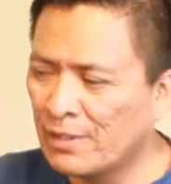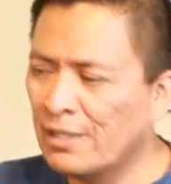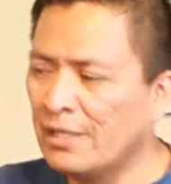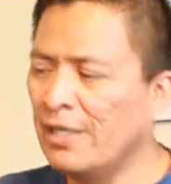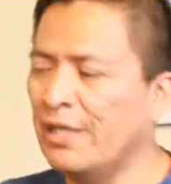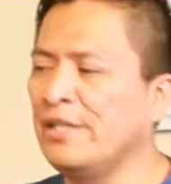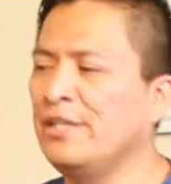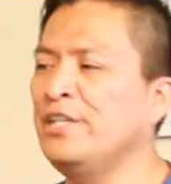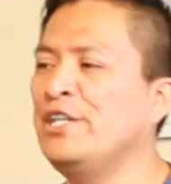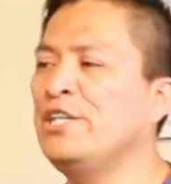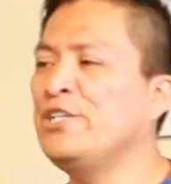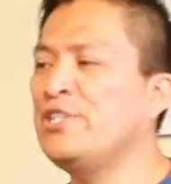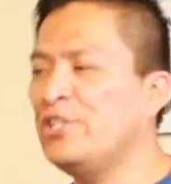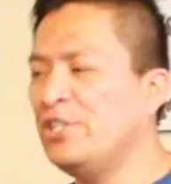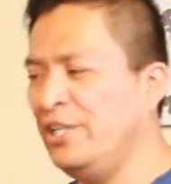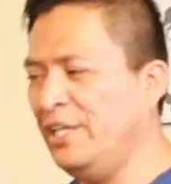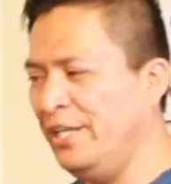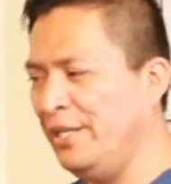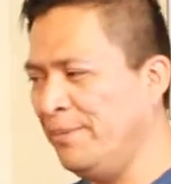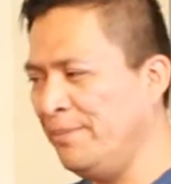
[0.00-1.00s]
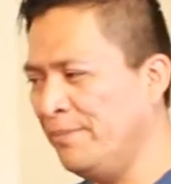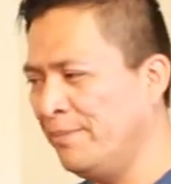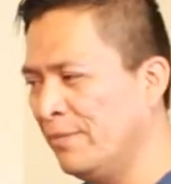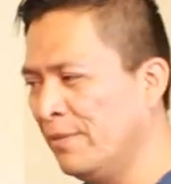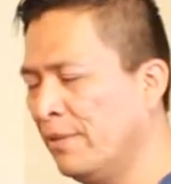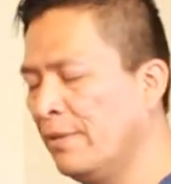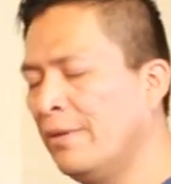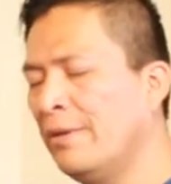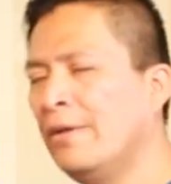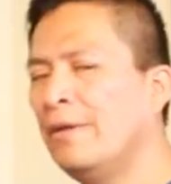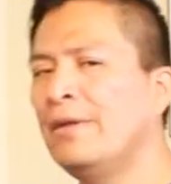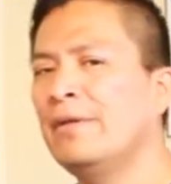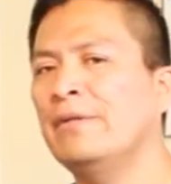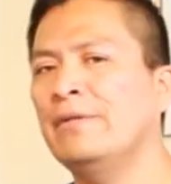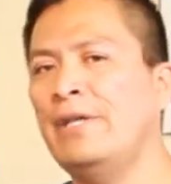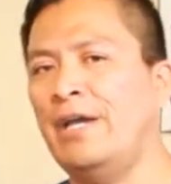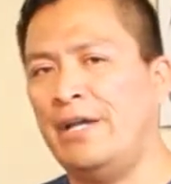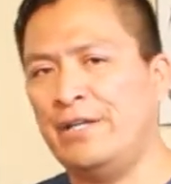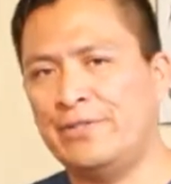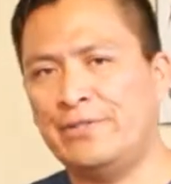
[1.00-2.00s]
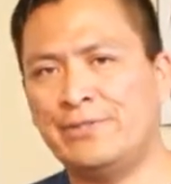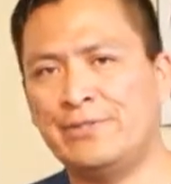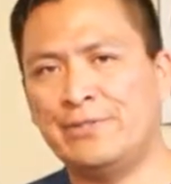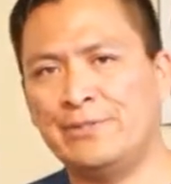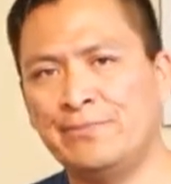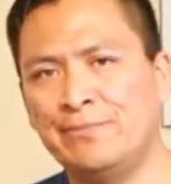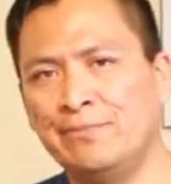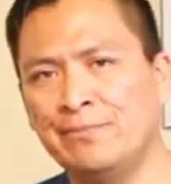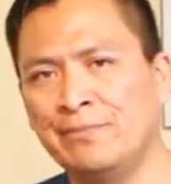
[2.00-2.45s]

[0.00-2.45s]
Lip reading: Initially, yes.